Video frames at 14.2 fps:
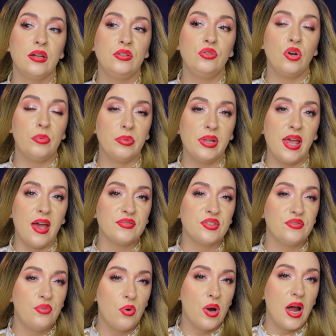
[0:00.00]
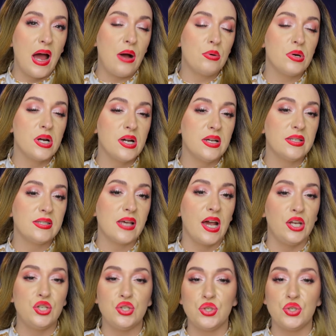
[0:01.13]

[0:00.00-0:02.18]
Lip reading: Normally after 4 hours, I